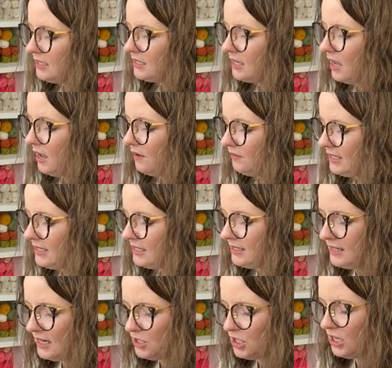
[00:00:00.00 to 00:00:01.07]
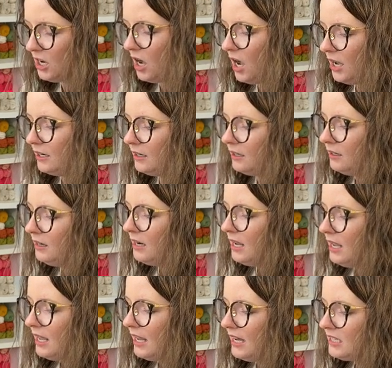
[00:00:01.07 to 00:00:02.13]
of, this is Dishy Cotton,
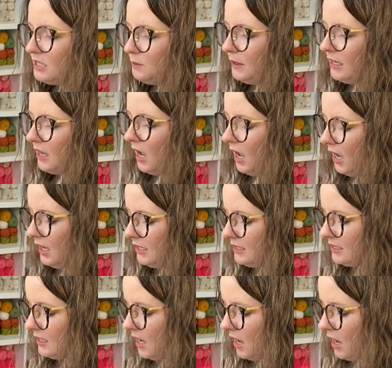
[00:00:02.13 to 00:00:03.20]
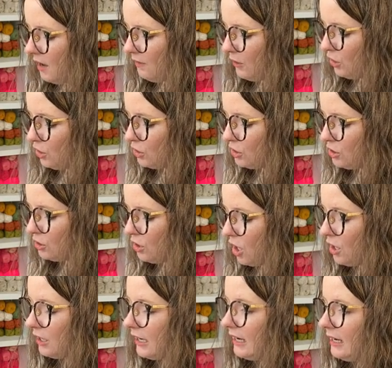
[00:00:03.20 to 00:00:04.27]
it's because of your
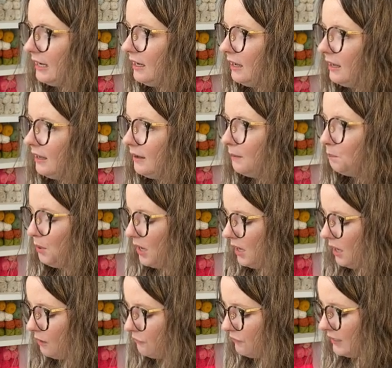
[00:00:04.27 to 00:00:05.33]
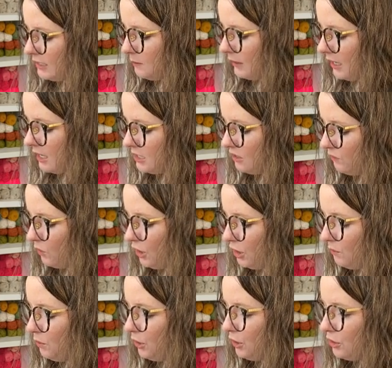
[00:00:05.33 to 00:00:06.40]
starting puff. It's because of where you
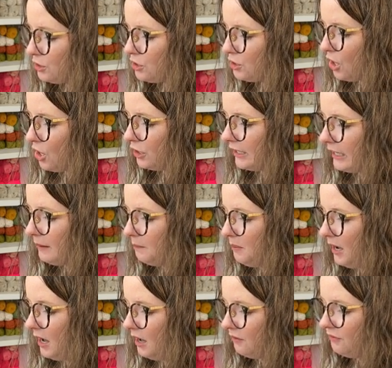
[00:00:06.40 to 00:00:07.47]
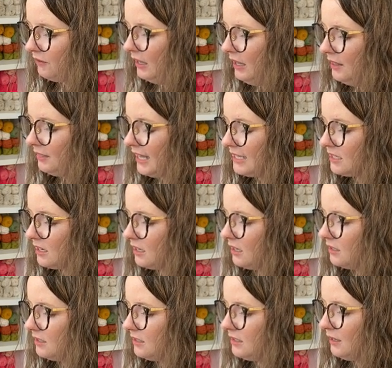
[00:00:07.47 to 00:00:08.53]
put your starting puff. That's going
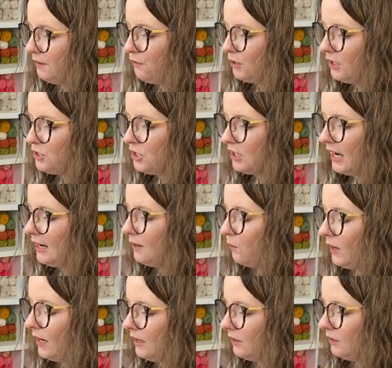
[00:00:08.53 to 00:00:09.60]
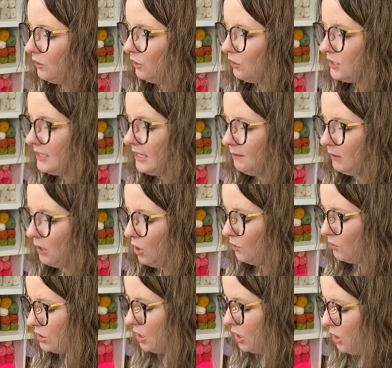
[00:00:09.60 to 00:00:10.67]
to differentiate where your seam
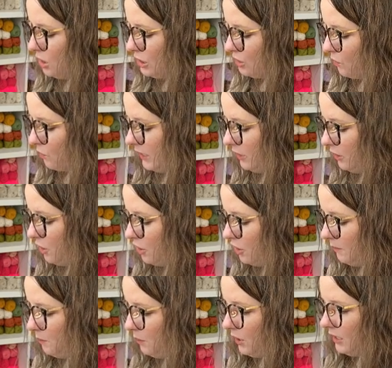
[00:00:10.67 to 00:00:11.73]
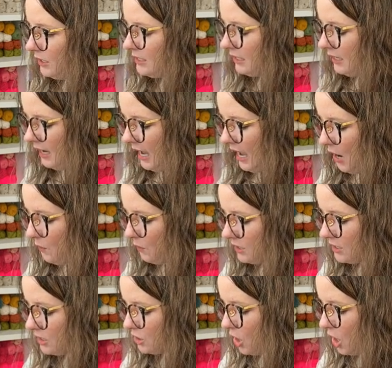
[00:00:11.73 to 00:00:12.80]
goes. So we are going to put our
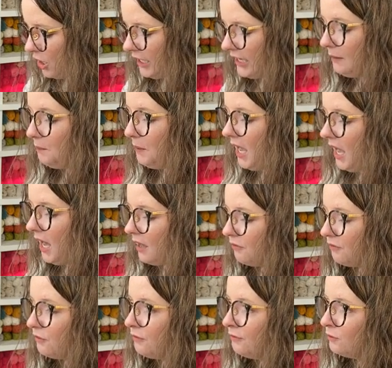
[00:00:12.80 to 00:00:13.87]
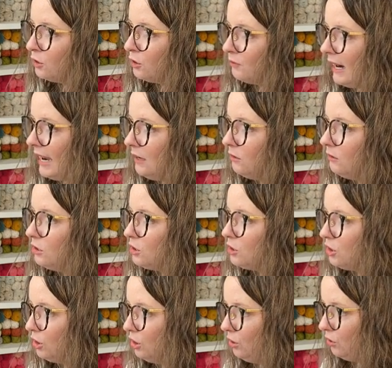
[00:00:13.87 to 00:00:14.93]
starting puff for round
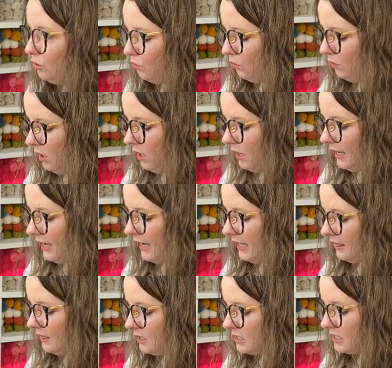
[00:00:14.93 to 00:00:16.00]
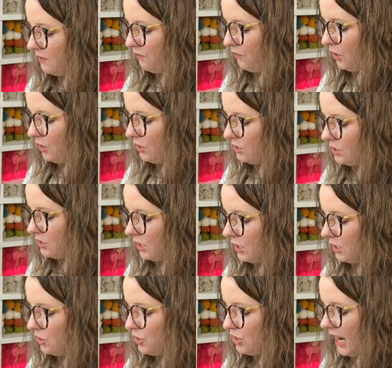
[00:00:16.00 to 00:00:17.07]
two in this first
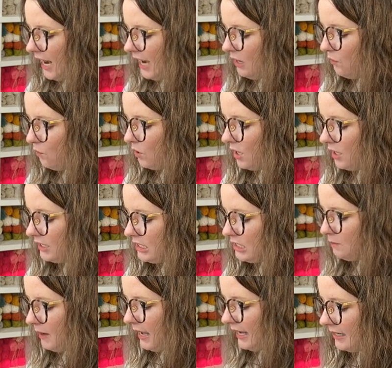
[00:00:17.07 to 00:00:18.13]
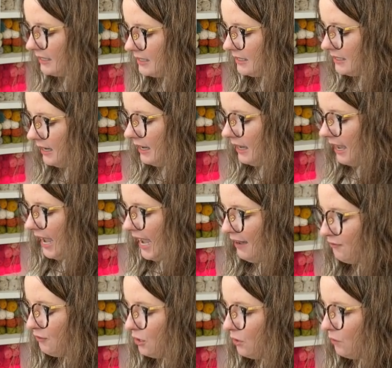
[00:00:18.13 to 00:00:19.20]
chain one space
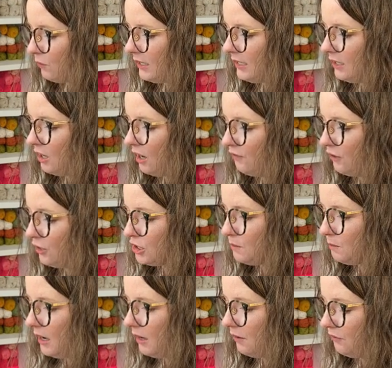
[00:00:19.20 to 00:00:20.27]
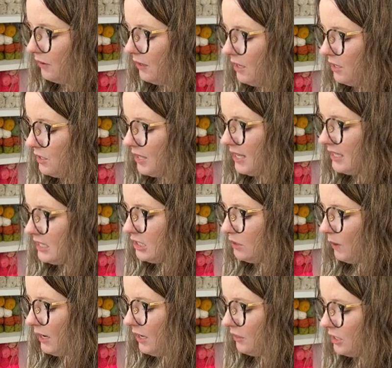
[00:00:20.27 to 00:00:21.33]
after we did our first puff. This is
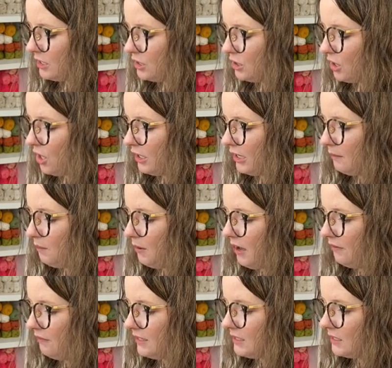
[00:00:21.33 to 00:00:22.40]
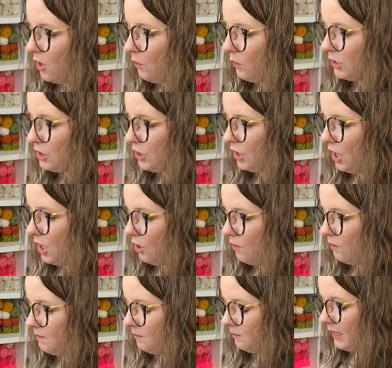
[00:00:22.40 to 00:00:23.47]
where the starting puff is going to
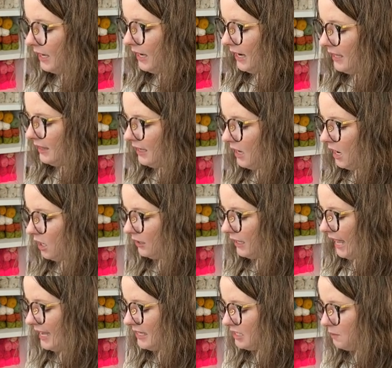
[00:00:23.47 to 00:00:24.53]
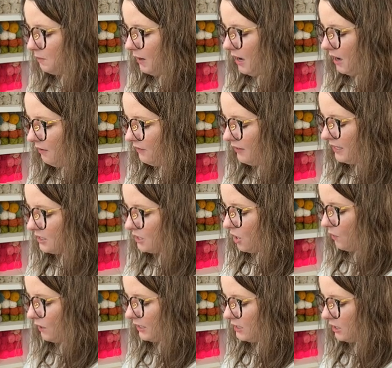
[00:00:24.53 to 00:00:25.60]
go. And then our last puff is
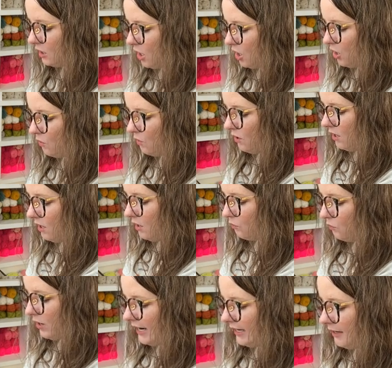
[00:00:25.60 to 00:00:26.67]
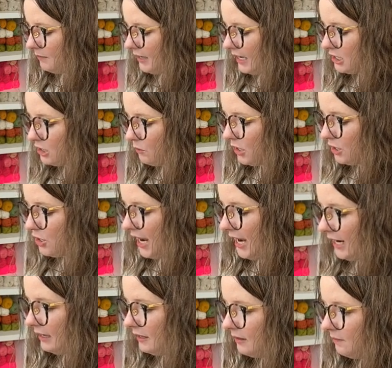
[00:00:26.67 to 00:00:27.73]
going to go right up next to our
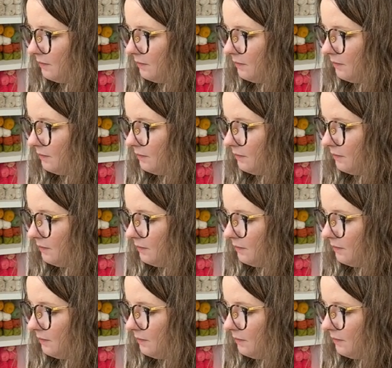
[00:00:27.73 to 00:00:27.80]
chain.